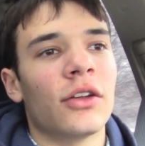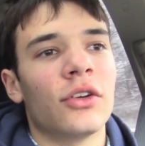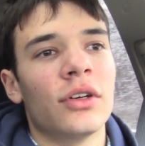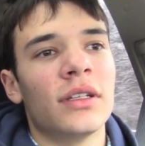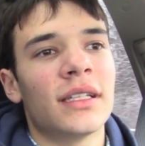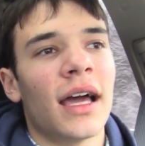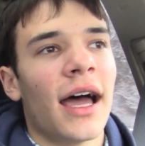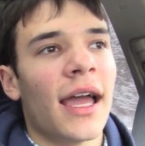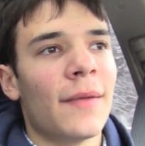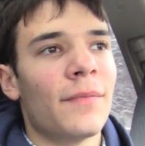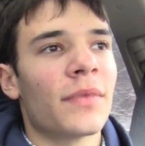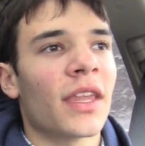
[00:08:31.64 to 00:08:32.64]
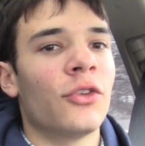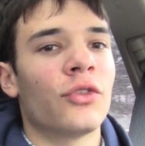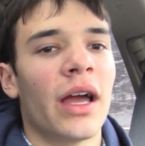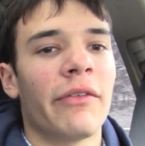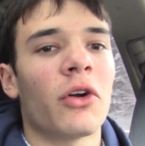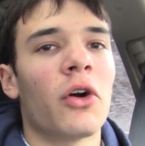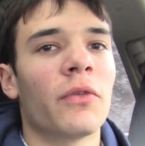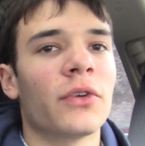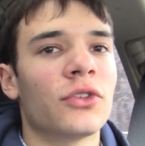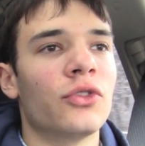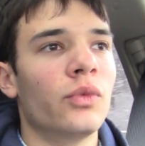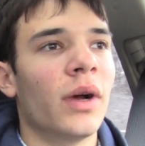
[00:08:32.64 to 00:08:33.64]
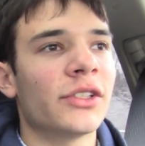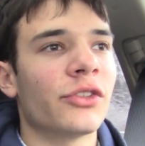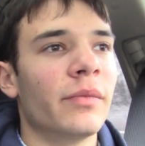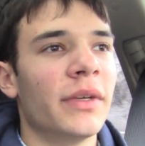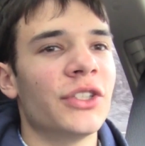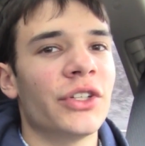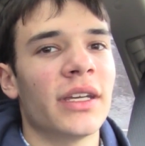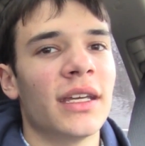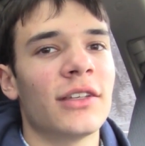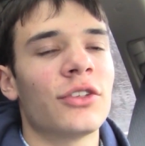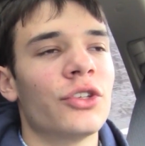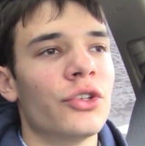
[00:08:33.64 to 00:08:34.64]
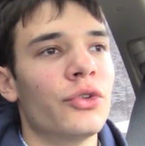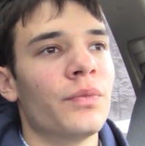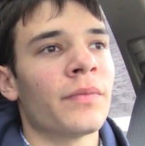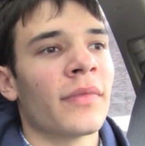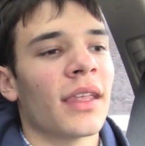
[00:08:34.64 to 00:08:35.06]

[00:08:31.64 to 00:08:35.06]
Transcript: good time driving over to Western Michigan to